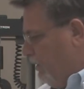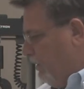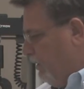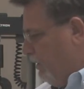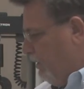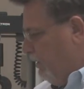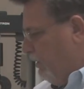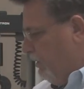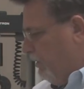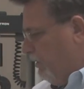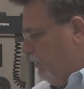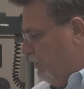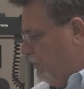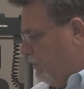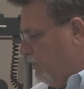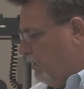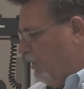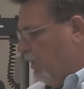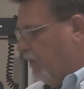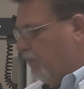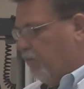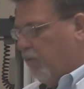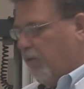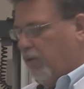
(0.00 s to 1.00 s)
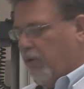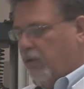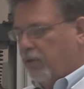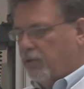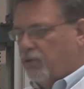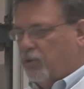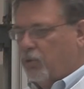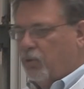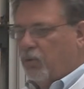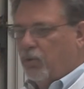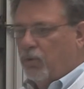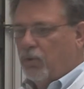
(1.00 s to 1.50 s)
It's a clever little
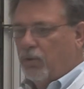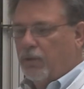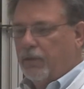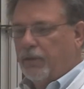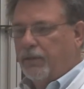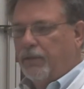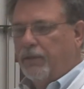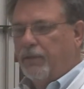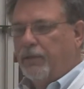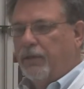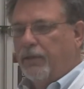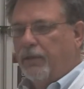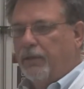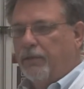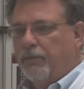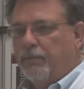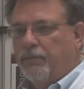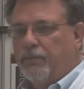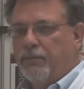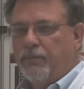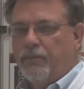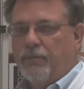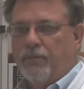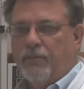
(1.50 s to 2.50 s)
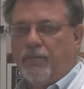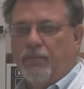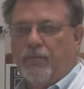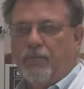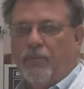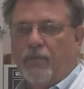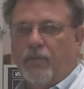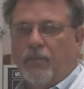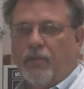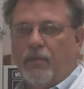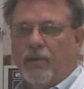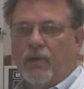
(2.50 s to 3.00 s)
tool and
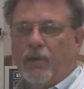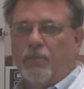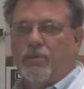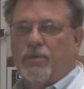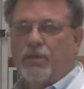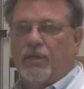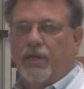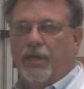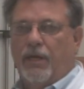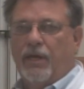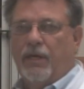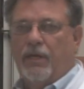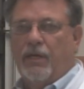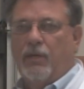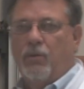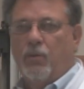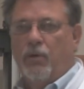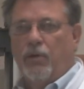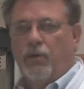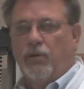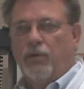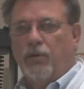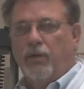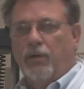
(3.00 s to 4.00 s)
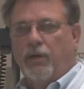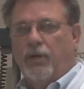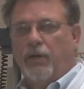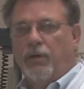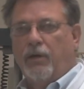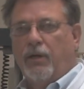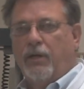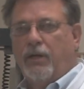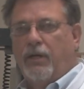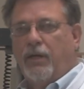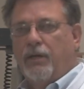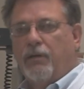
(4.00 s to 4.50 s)
comes in handy when you're
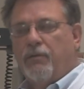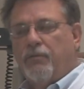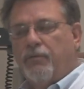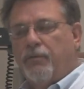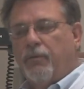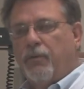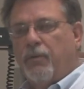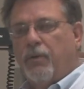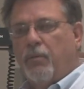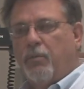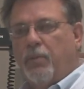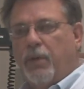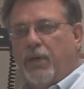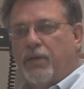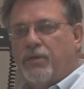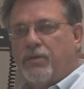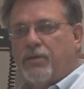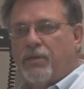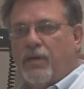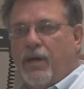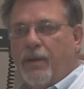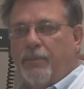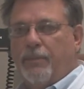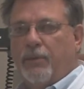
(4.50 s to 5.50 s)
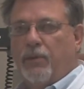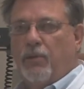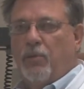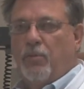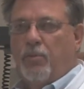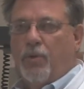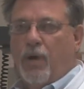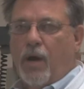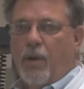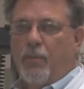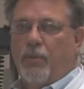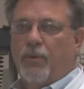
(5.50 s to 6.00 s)
looking again for the best optical
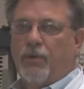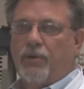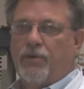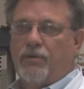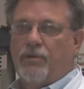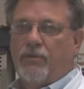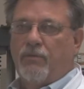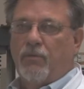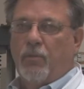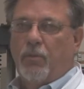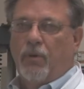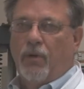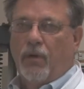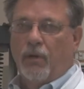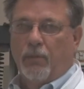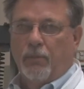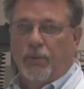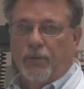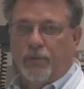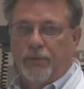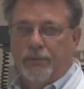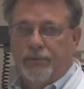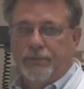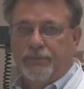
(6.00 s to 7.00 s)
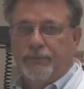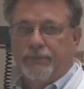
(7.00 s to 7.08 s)
properties of a polymer.